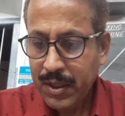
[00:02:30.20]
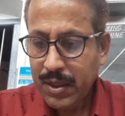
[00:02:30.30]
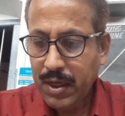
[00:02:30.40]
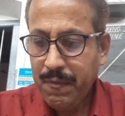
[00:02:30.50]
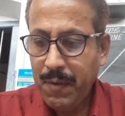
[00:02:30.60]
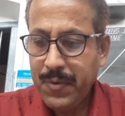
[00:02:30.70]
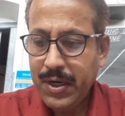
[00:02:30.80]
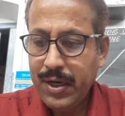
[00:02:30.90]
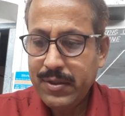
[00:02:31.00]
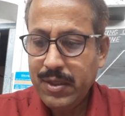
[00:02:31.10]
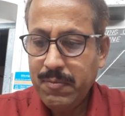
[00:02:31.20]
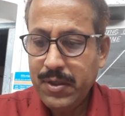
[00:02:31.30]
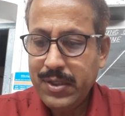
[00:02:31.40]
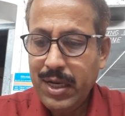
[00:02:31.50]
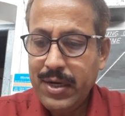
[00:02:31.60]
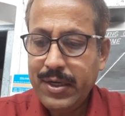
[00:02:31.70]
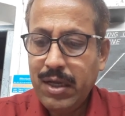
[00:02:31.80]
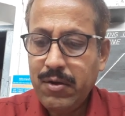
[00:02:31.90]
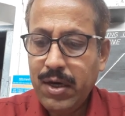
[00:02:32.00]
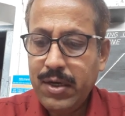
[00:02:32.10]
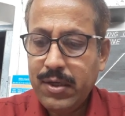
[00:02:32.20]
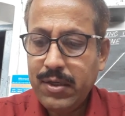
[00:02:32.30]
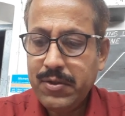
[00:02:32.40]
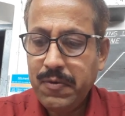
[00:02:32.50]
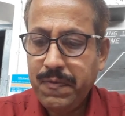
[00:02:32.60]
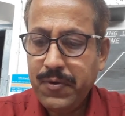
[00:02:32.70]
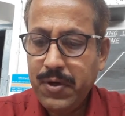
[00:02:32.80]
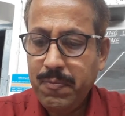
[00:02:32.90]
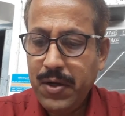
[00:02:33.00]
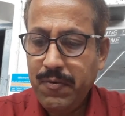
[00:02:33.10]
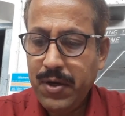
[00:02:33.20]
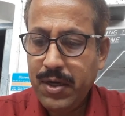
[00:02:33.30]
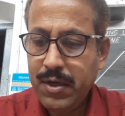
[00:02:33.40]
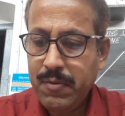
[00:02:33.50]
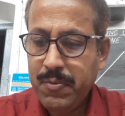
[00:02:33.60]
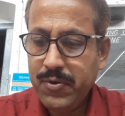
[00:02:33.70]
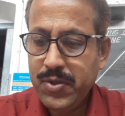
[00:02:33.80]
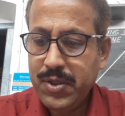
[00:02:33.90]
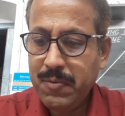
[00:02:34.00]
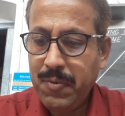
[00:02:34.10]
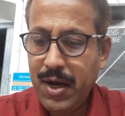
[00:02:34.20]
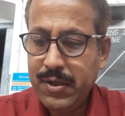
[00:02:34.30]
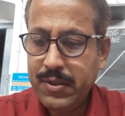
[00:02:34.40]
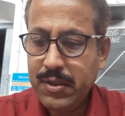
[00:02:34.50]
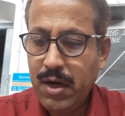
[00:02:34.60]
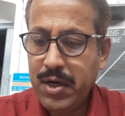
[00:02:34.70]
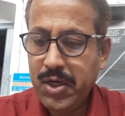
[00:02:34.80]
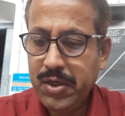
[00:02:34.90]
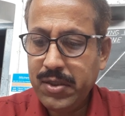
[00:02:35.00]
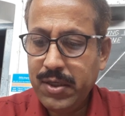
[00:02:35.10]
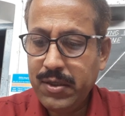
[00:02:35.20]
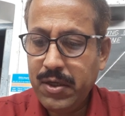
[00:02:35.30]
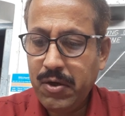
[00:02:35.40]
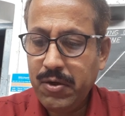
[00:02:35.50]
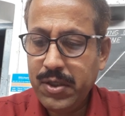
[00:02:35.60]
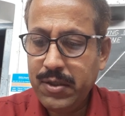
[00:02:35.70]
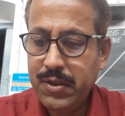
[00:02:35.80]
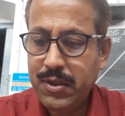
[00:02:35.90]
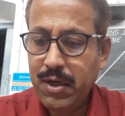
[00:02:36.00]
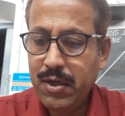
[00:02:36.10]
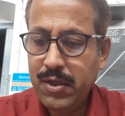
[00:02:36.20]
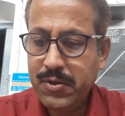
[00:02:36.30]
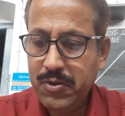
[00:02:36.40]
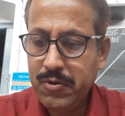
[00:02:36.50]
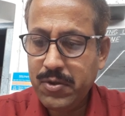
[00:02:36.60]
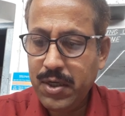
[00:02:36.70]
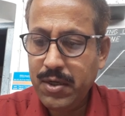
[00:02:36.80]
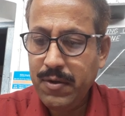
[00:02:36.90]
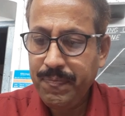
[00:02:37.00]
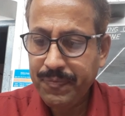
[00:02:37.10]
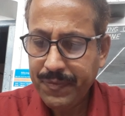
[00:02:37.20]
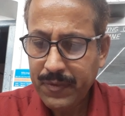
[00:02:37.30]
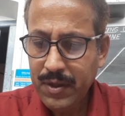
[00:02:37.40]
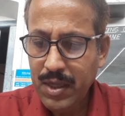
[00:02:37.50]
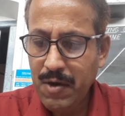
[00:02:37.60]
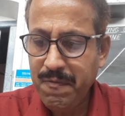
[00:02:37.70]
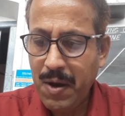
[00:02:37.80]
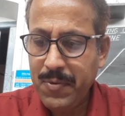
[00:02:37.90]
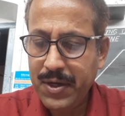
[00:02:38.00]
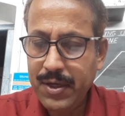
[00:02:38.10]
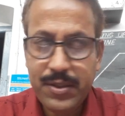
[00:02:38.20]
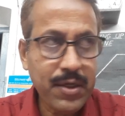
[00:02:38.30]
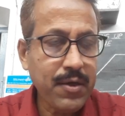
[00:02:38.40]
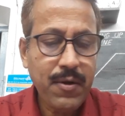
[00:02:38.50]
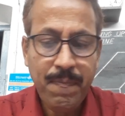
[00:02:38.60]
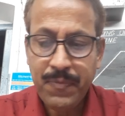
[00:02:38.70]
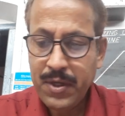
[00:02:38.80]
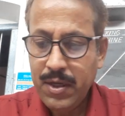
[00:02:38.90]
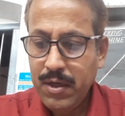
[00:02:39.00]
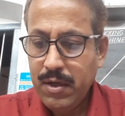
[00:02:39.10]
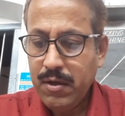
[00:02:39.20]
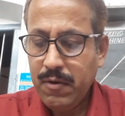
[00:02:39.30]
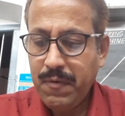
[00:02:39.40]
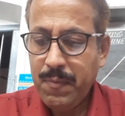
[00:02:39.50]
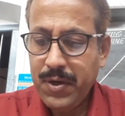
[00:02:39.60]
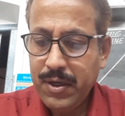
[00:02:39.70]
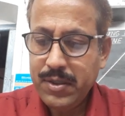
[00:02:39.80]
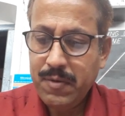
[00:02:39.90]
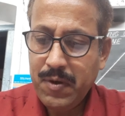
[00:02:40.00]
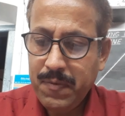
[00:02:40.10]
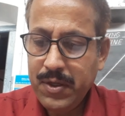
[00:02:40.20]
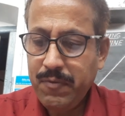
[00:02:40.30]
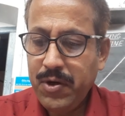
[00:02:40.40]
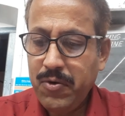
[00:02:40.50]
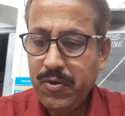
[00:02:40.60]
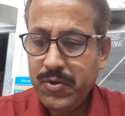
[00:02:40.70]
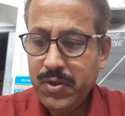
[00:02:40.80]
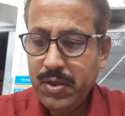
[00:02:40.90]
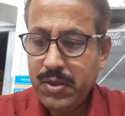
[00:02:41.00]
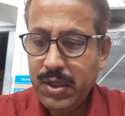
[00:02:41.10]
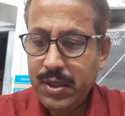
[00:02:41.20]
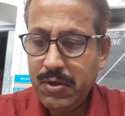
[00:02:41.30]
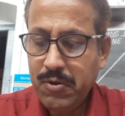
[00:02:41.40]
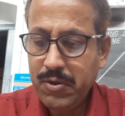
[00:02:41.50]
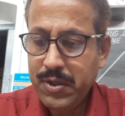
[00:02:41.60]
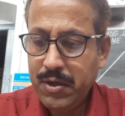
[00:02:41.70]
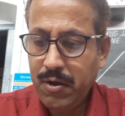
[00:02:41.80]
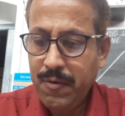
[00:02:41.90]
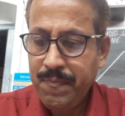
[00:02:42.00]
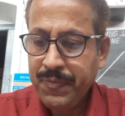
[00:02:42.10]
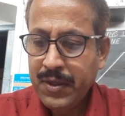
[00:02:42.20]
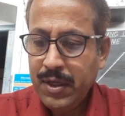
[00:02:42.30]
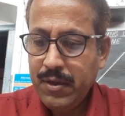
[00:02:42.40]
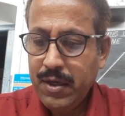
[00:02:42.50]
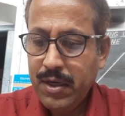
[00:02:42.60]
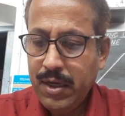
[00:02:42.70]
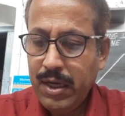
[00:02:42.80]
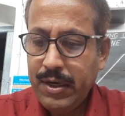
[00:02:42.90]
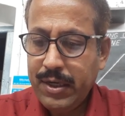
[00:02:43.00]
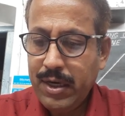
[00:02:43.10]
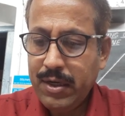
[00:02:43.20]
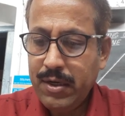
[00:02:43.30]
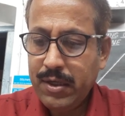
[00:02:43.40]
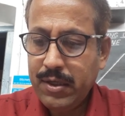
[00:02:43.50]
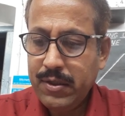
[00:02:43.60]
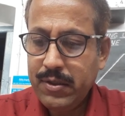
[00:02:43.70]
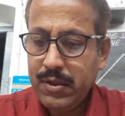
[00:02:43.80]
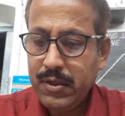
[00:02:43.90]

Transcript: Fabricated assemblies, electrical conductors, food, brewing, processing plants, architecture, decoration, etc. It is used in fabrication work for the windows, shutter doors and all. Then electrical conductors,